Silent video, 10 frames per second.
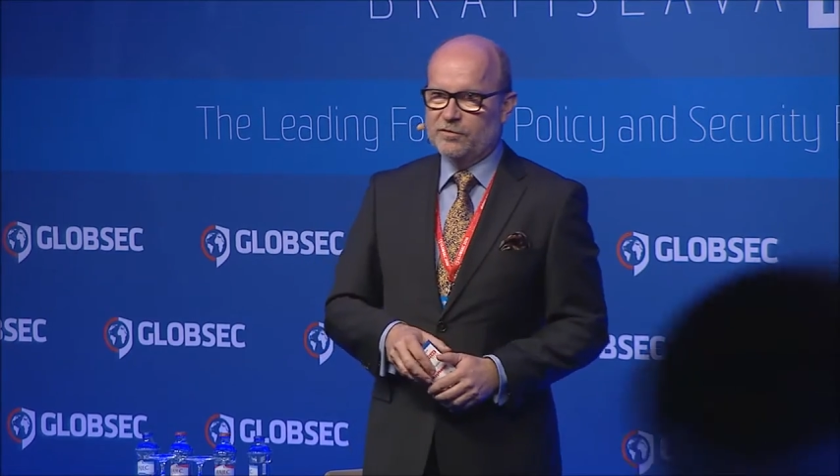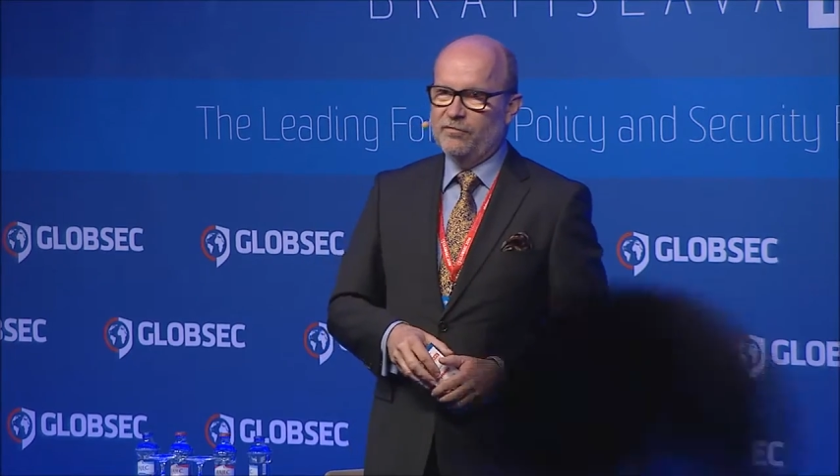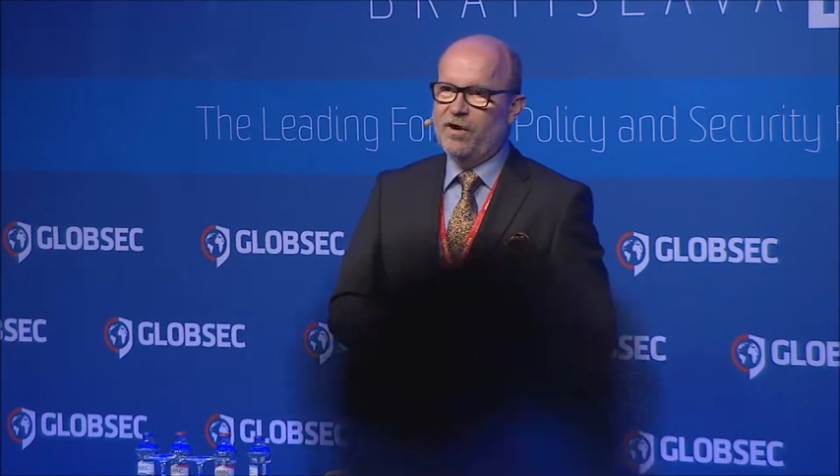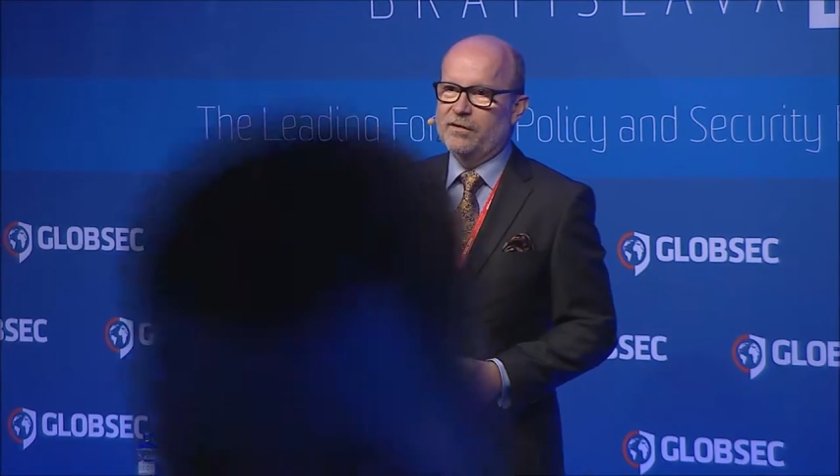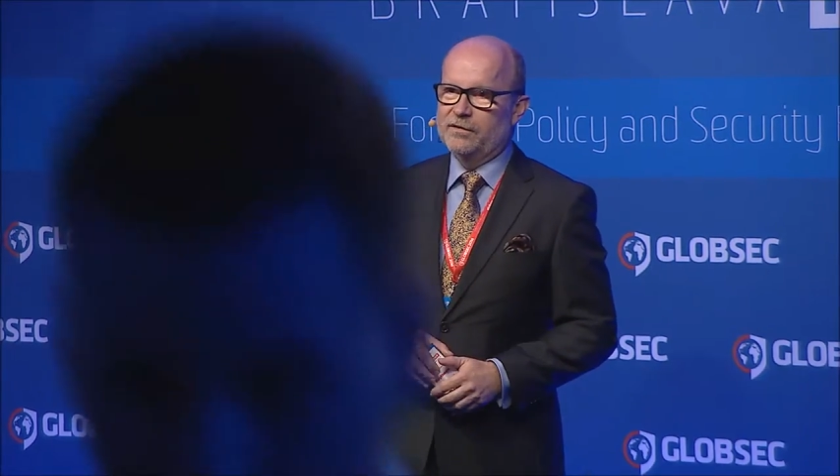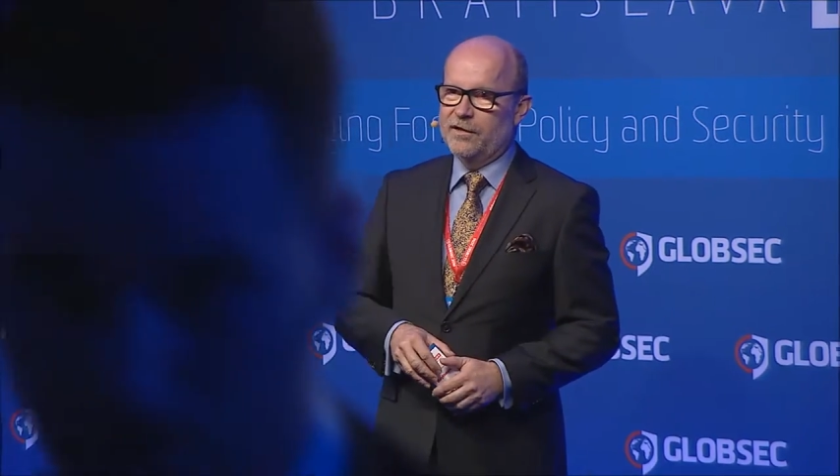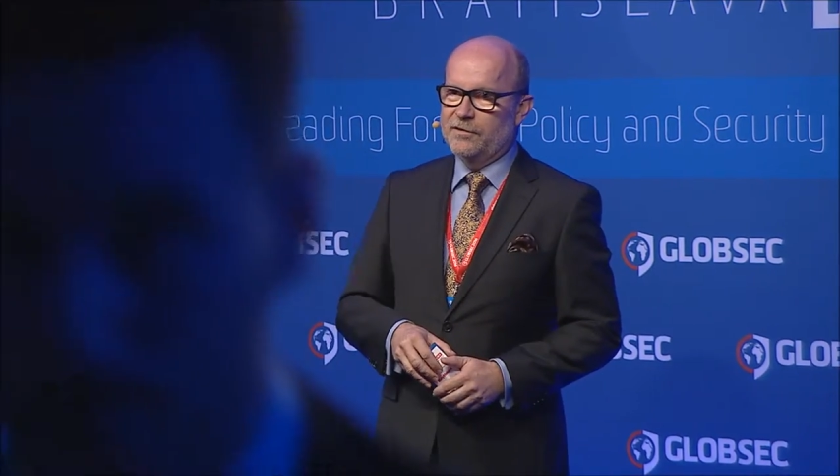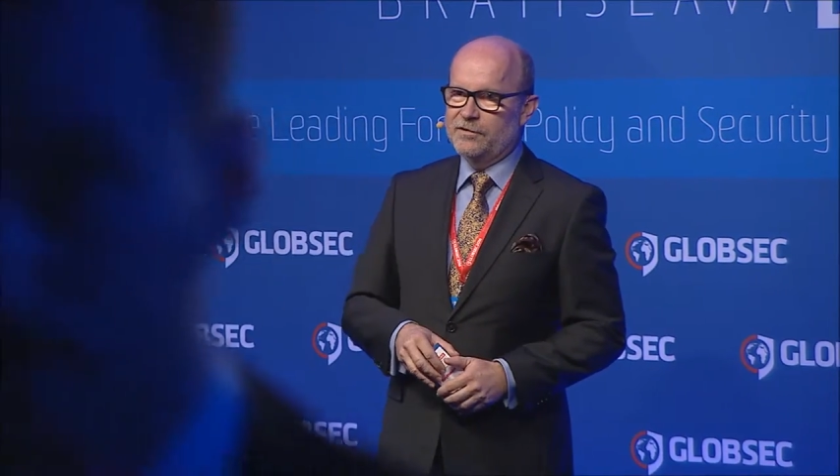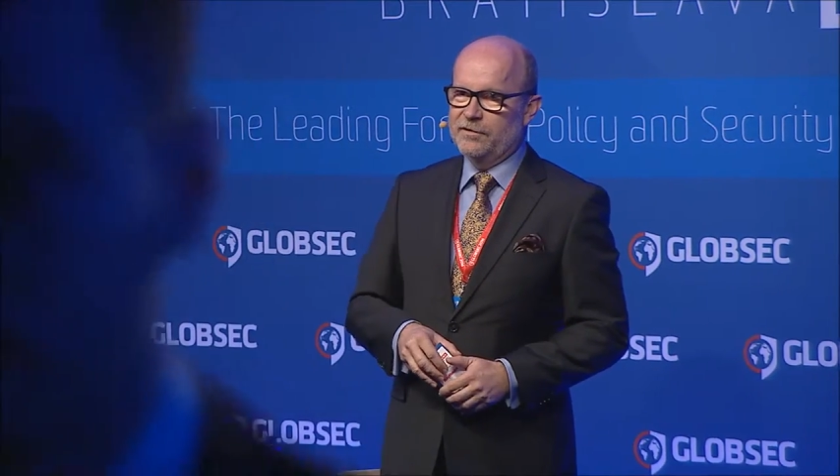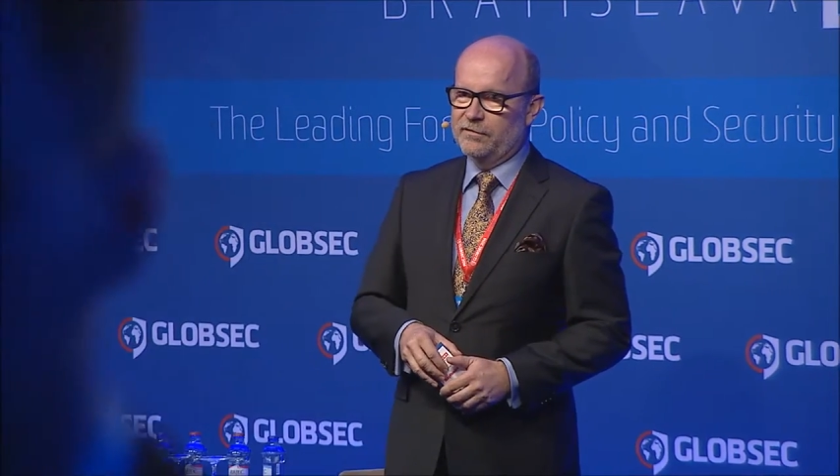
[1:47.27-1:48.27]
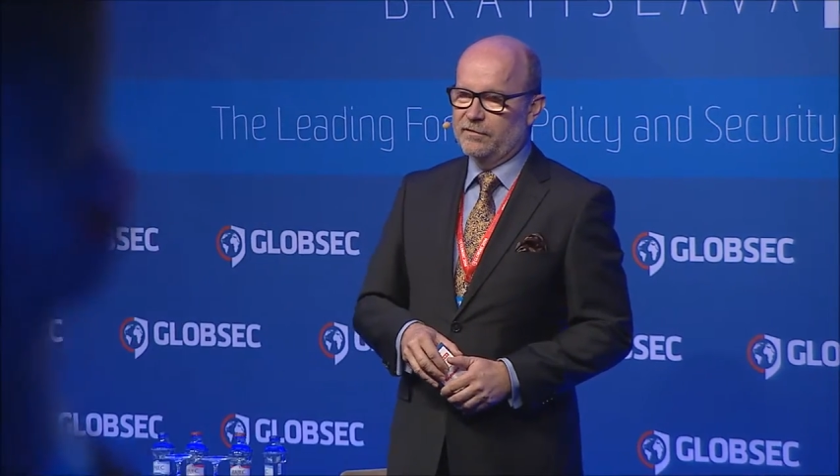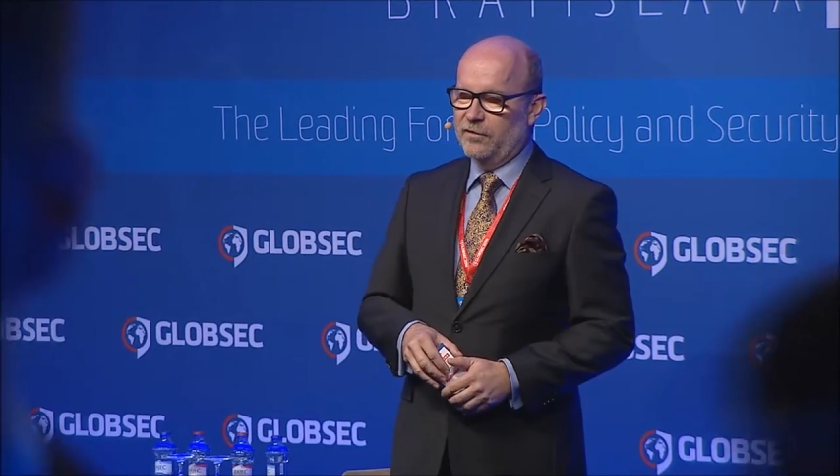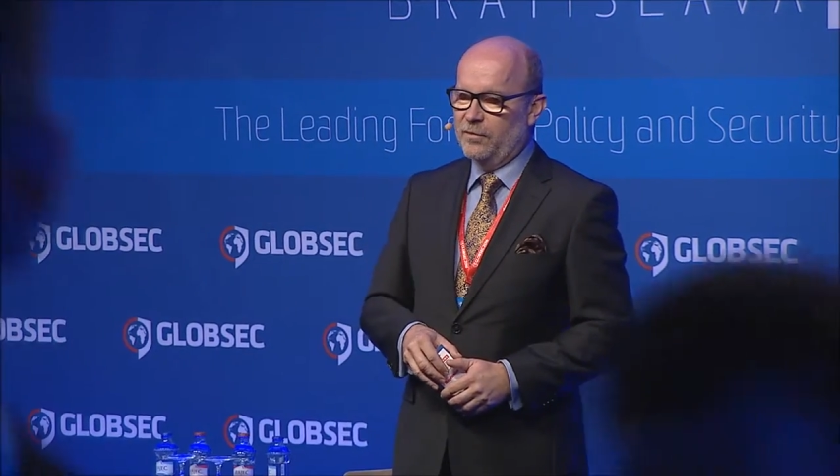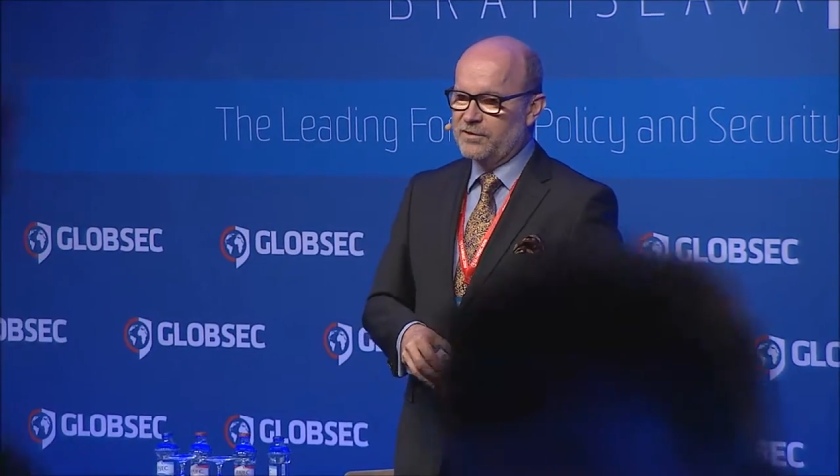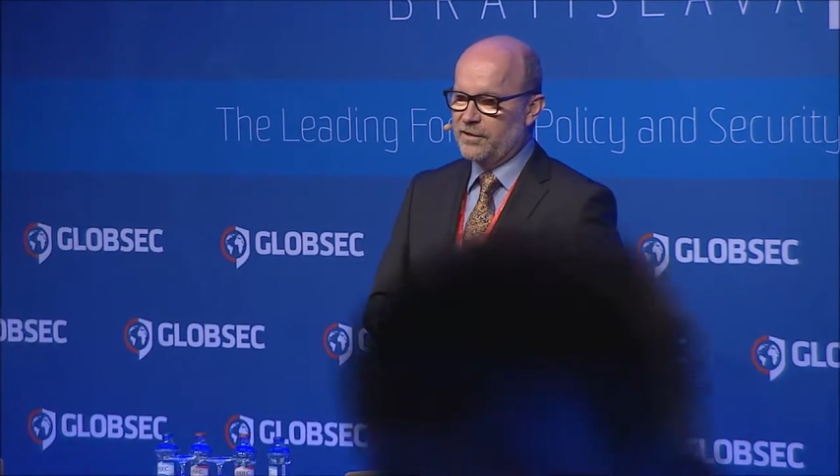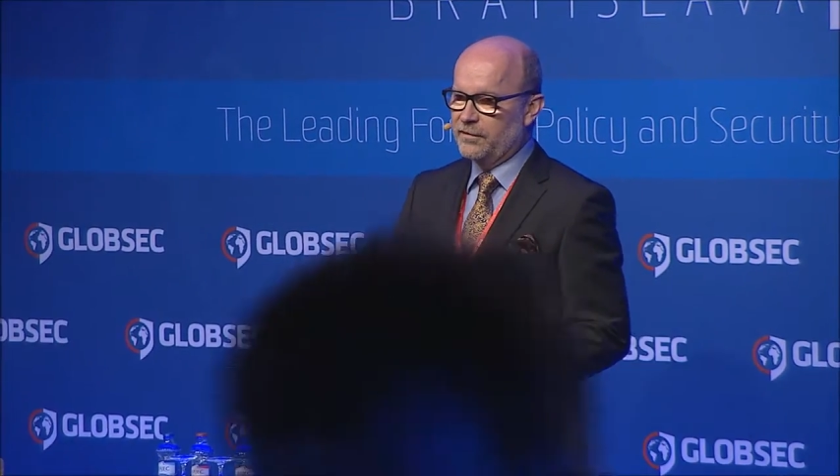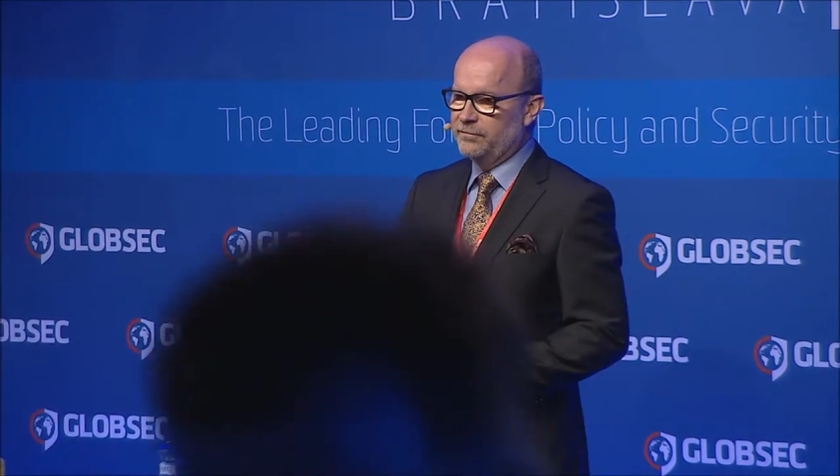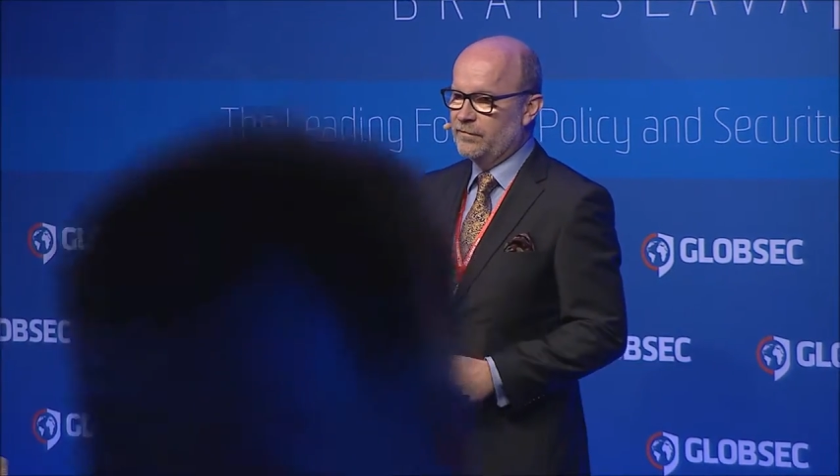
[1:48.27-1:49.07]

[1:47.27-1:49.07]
of our intention here in GLOBSEC.